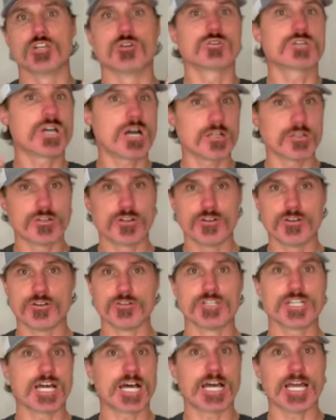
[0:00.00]
colored or
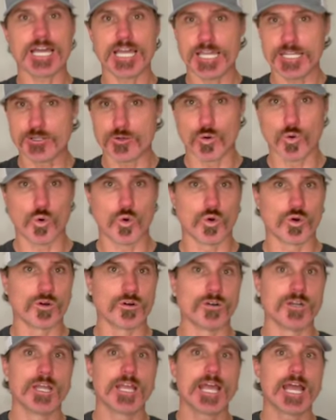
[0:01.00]
dyed or